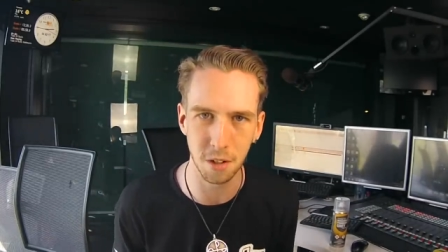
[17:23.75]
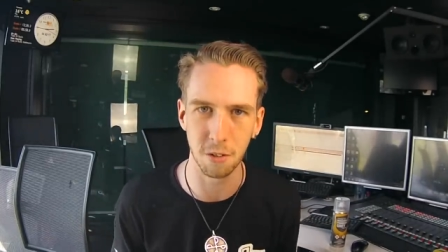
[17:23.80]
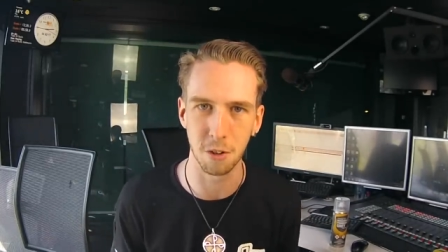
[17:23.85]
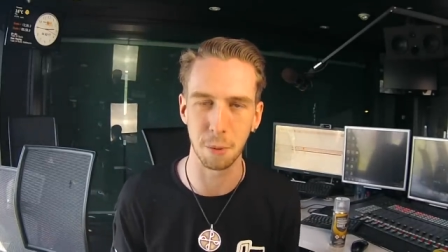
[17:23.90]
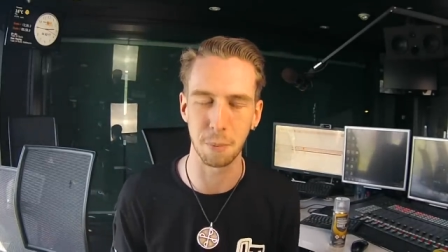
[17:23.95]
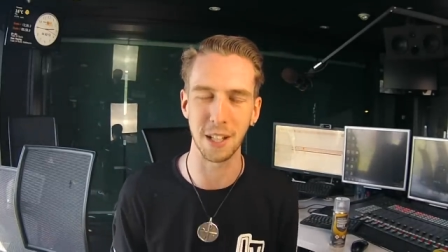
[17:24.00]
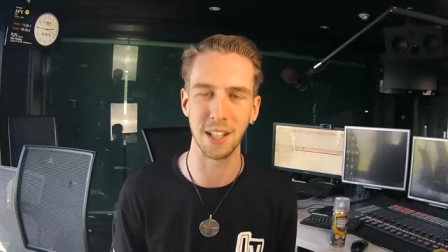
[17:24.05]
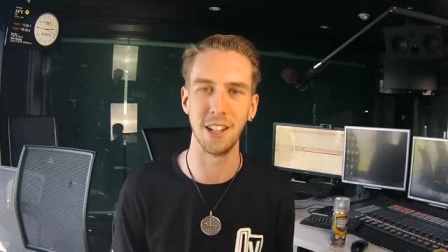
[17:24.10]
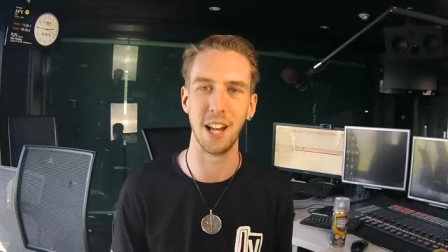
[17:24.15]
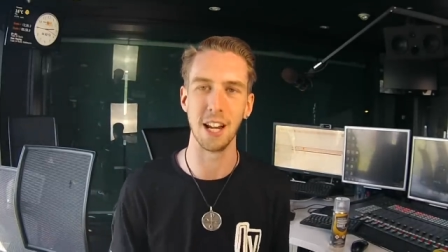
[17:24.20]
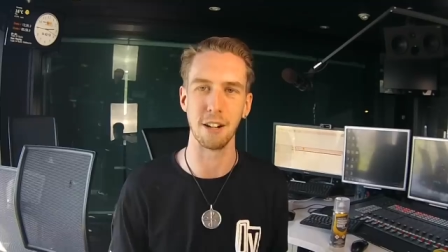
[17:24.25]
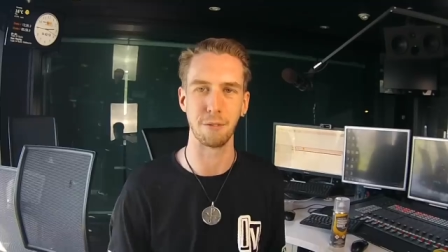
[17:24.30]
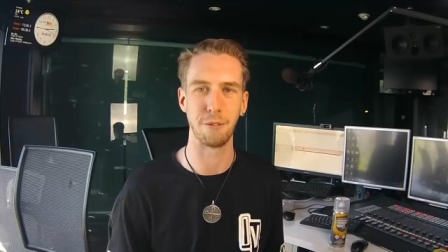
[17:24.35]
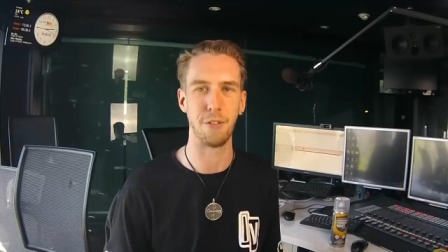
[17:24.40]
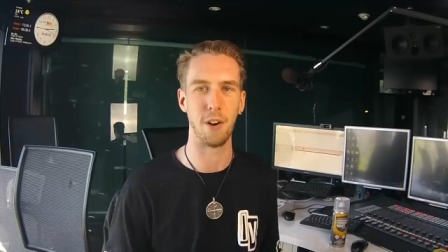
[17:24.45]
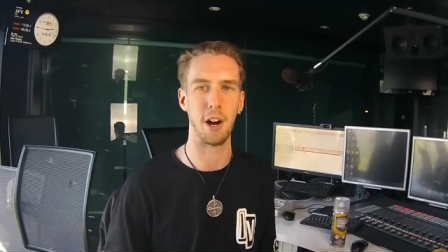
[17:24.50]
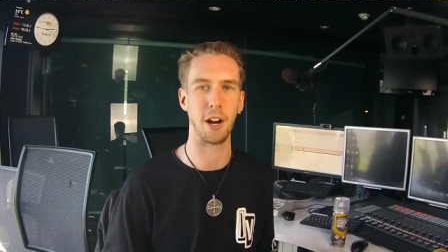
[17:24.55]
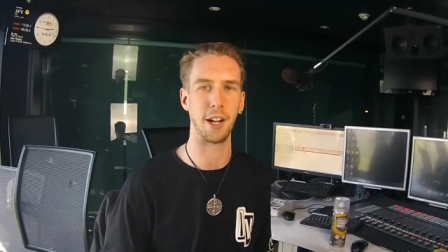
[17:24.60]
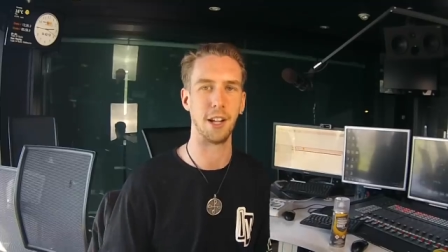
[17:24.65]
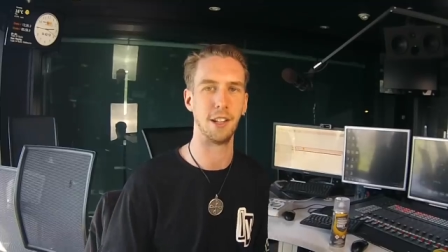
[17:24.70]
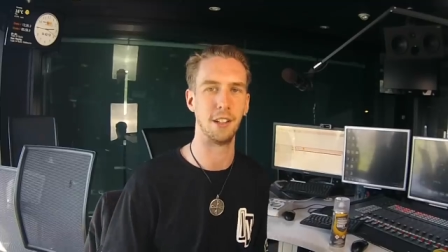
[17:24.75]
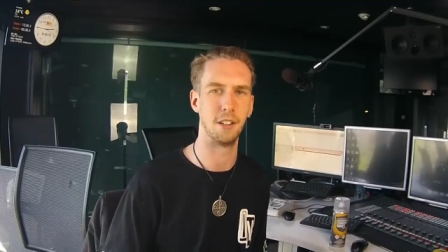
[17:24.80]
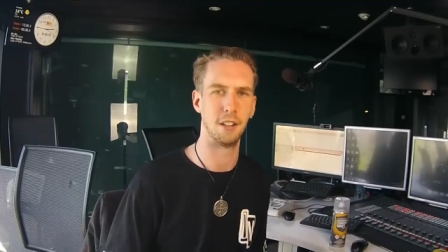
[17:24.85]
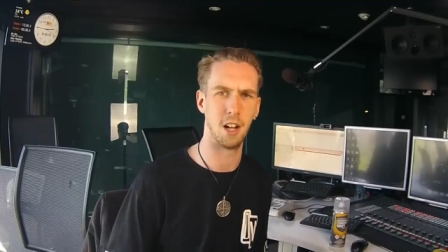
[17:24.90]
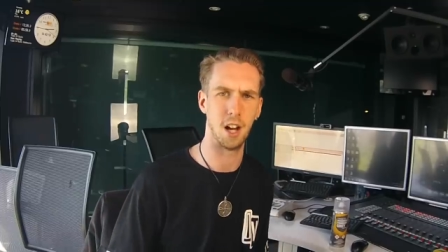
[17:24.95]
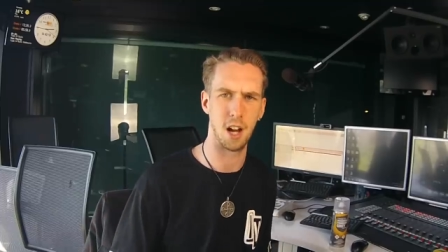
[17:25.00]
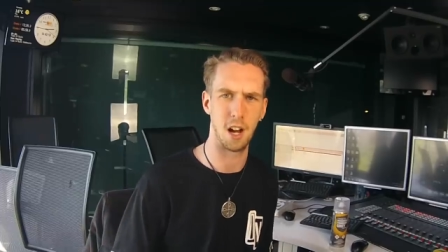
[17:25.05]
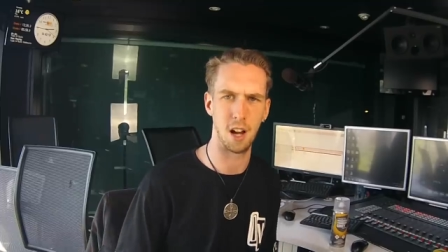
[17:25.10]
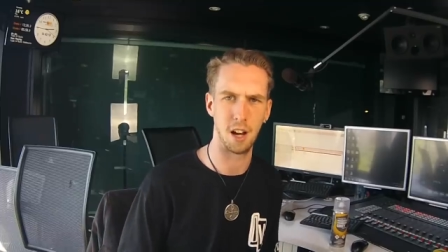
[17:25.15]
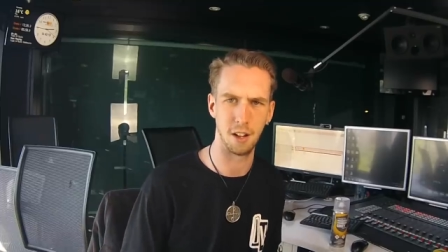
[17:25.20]
It Would have been like fucking
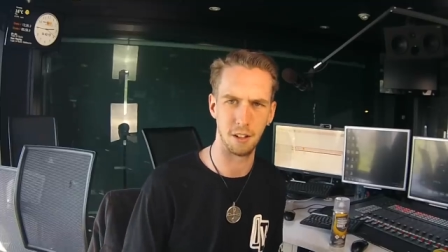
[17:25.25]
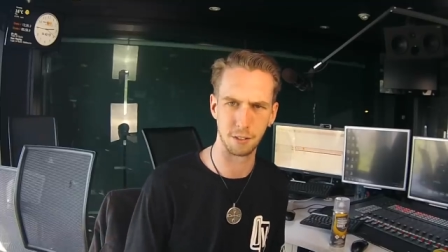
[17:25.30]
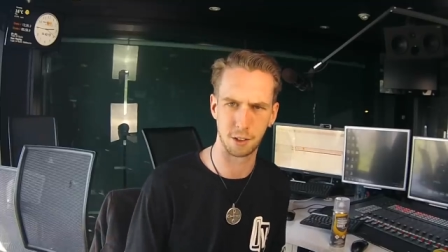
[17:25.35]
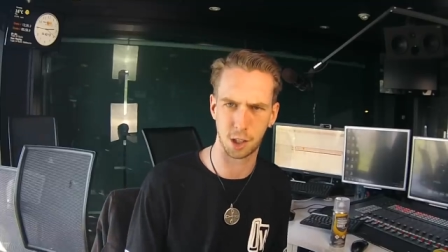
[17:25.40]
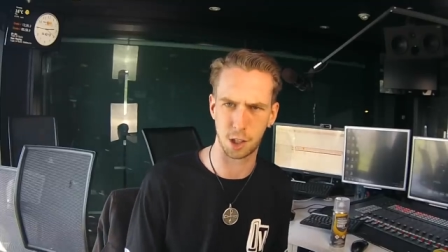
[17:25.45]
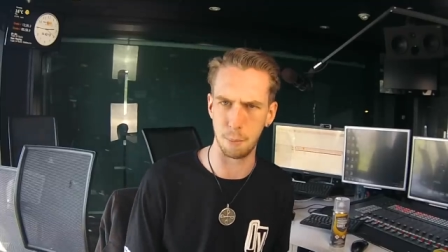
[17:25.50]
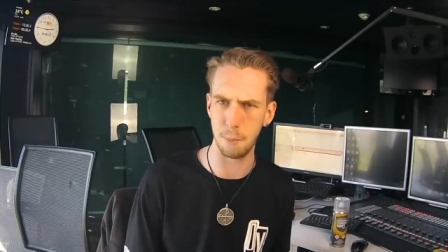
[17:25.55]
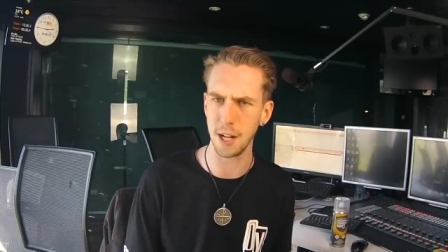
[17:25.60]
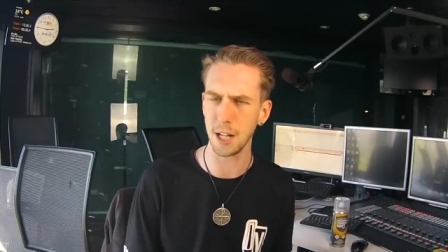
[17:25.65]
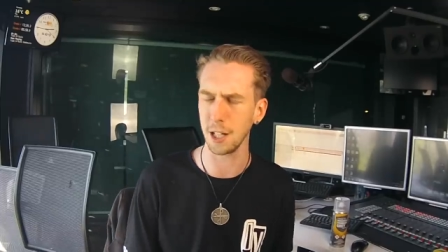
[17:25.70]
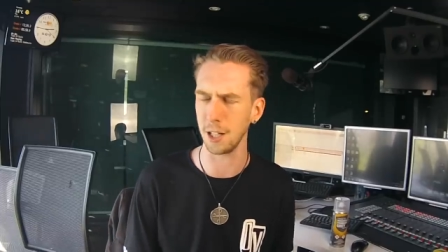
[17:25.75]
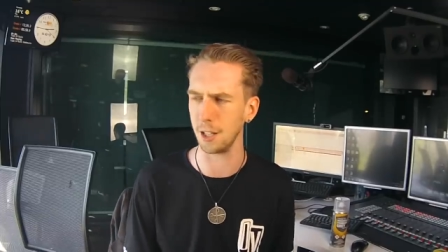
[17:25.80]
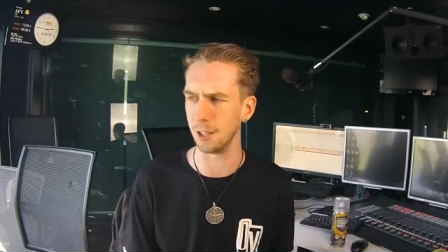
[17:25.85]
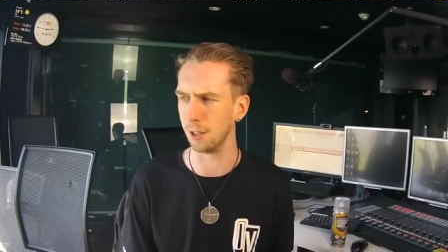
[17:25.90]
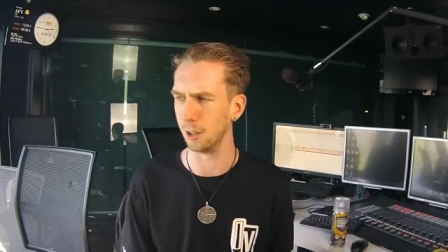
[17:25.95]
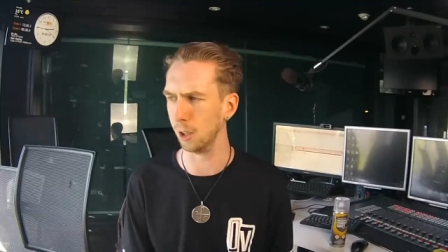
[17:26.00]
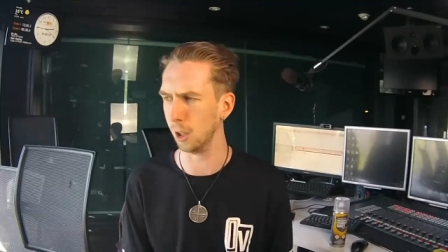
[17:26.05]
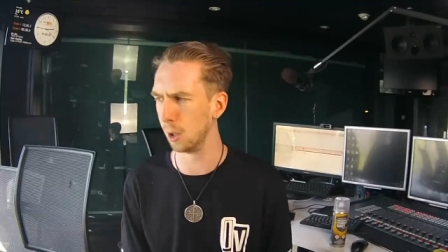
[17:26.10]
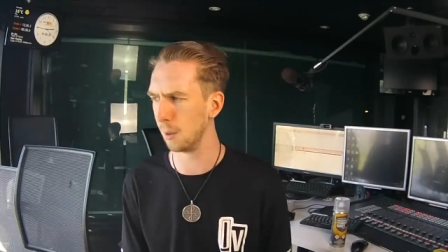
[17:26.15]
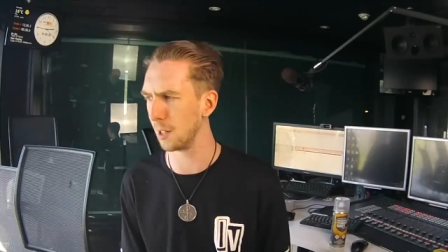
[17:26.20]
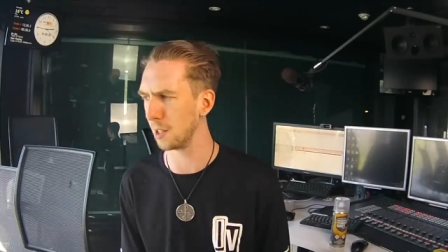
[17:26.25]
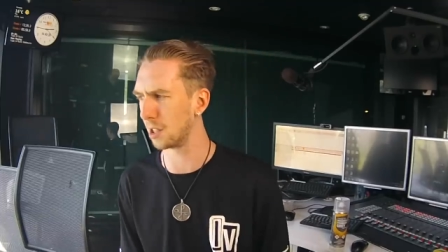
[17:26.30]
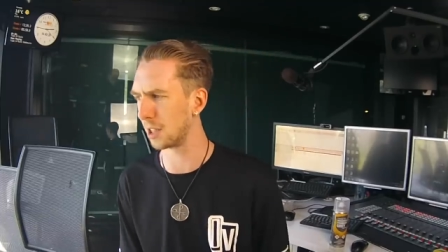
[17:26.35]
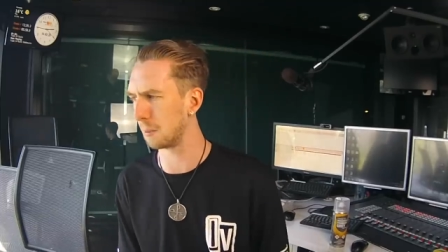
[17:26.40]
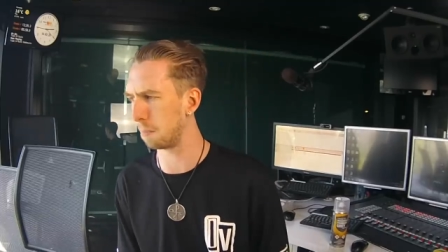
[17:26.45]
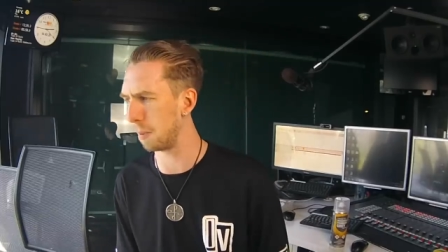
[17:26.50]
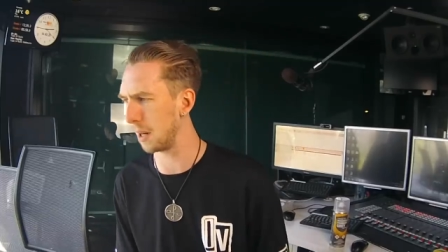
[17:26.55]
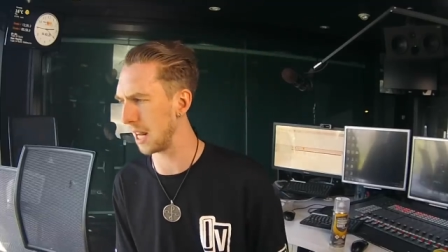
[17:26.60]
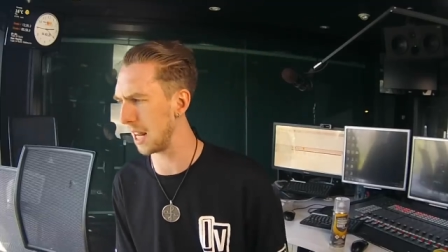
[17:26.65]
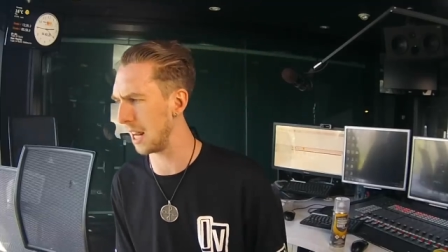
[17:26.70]
uh, comedian Lewis
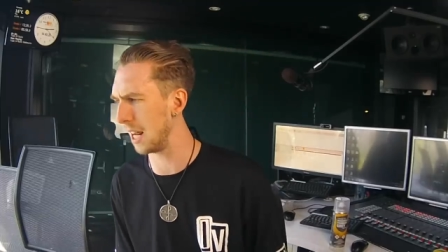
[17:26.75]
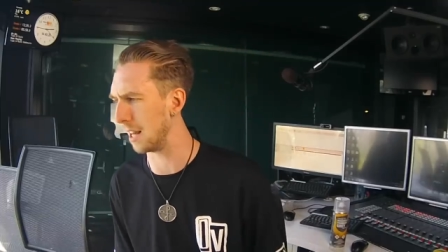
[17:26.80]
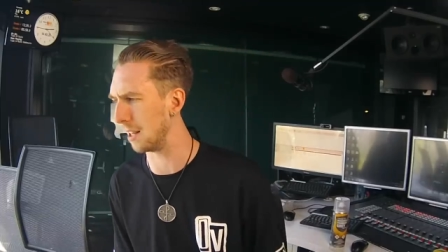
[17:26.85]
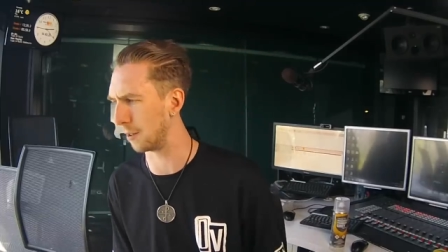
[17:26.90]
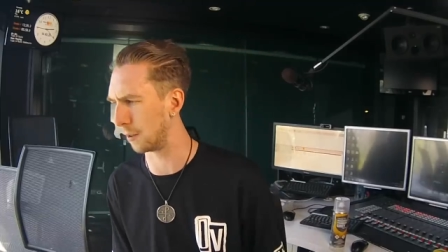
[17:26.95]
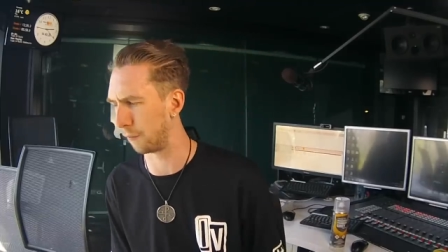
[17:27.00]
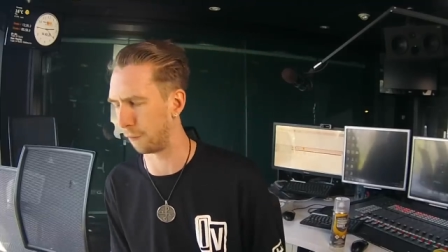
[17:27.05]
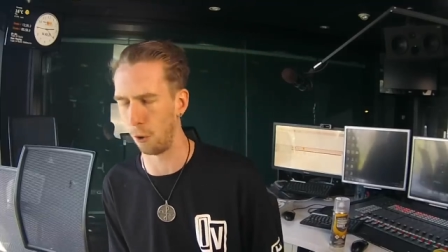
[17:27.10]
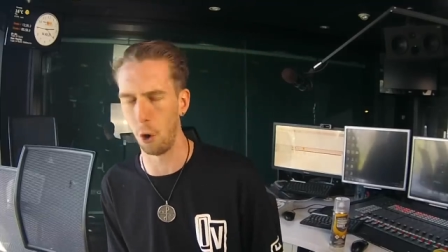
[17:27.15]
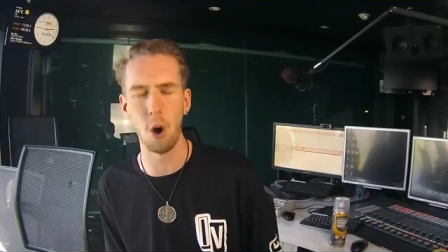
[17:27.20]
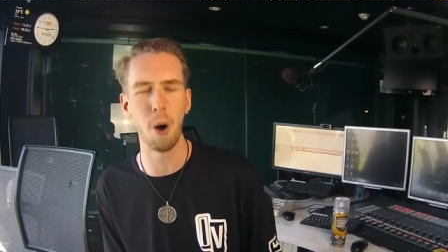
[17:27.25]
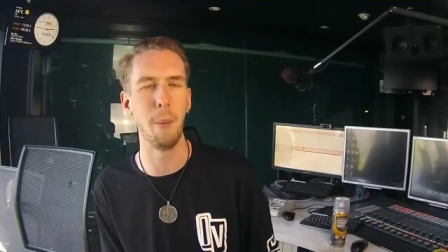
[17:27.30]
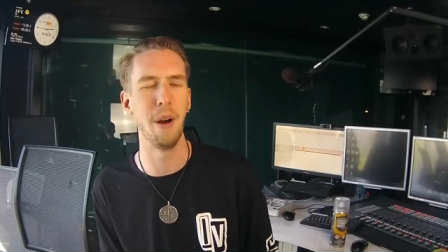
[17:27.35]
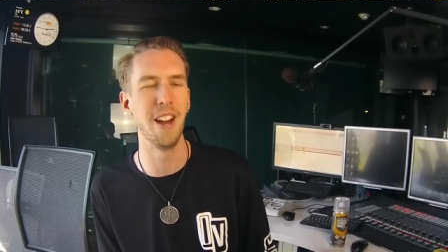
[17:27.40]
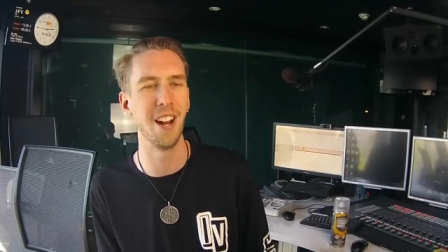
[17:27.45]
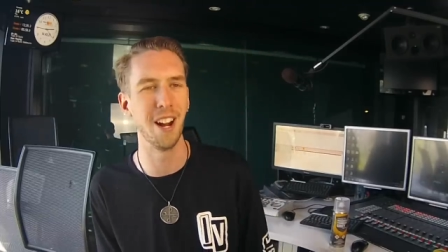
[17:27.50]
Spears, former